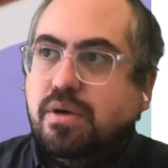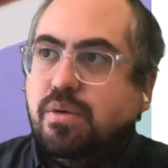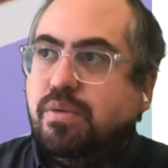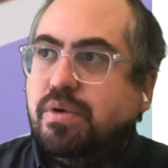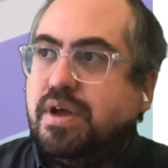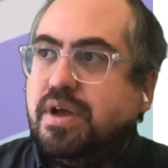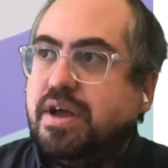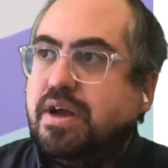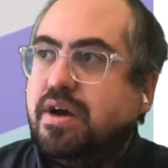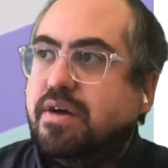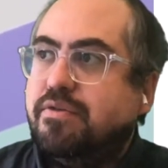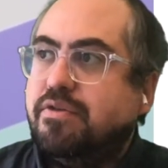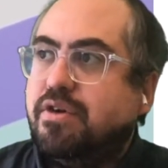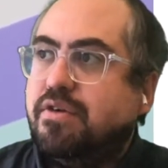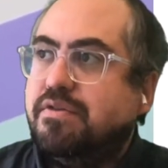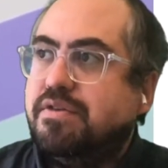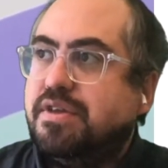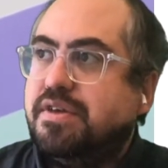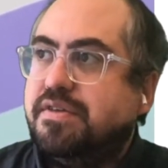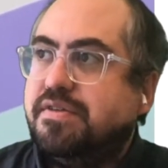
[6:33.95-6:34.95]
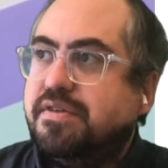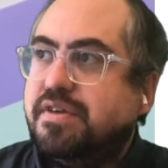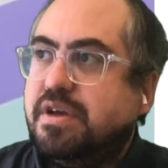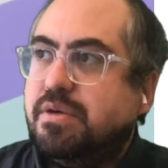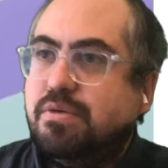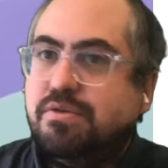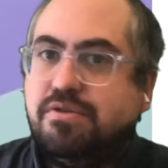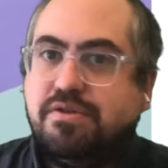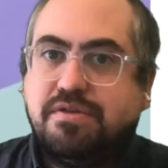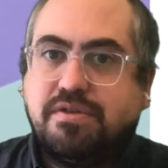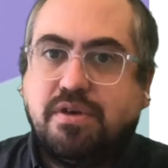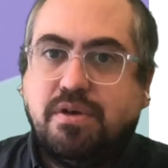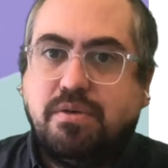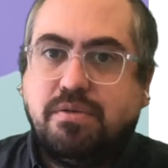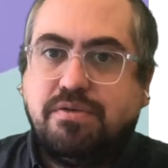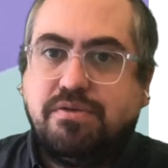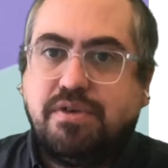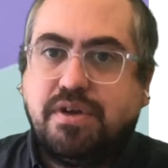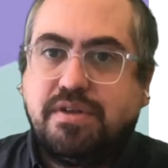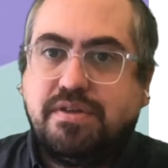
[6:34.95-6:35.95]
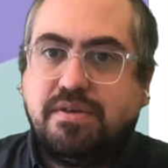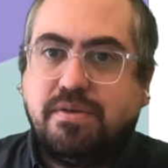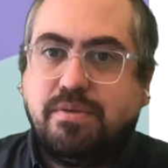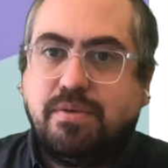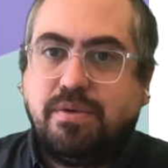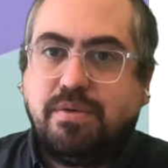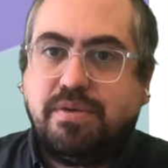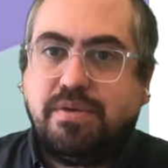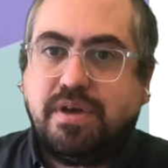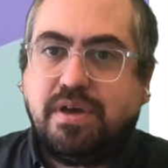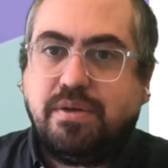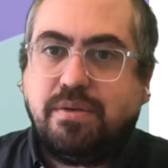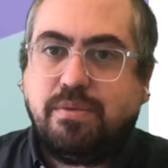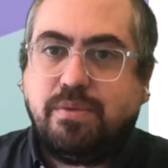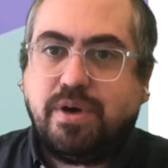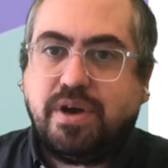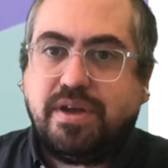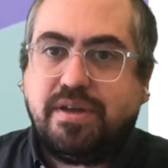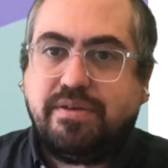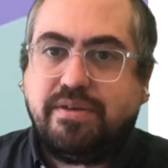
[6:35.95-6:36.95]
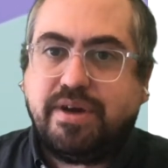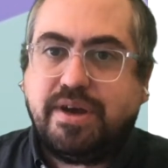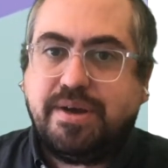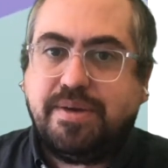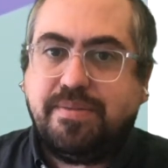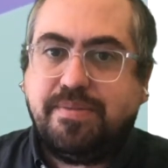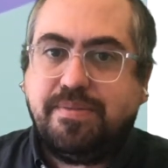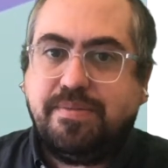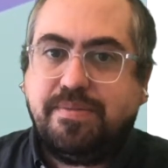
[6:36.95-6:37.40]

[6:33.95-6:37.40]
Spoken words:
When I hover over this, it would just go straight to white, right?